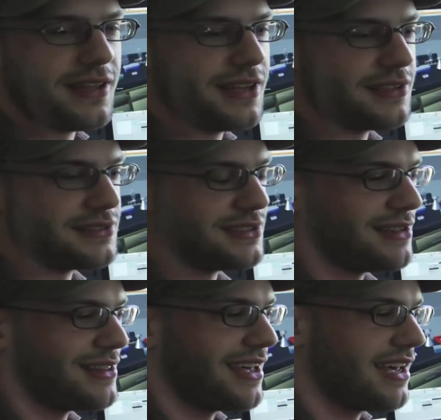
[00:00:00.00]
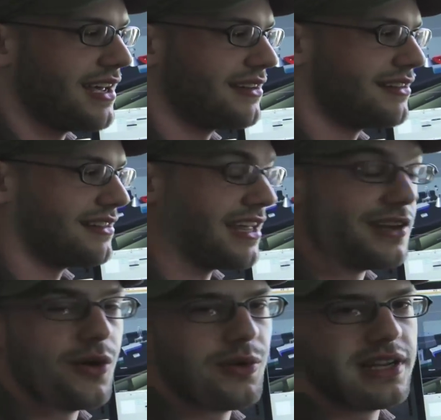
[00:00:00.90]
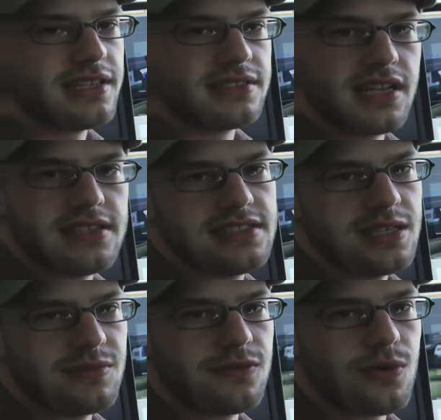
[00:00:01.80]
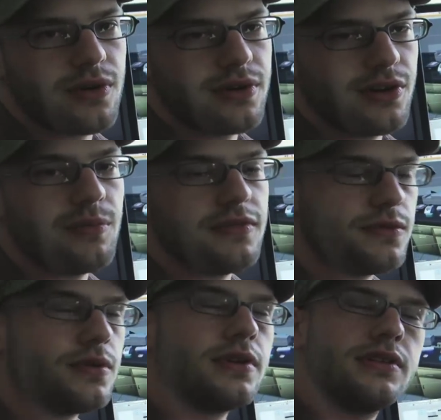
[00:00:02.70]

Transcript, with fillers: things that, that no one has, has seen before or known before.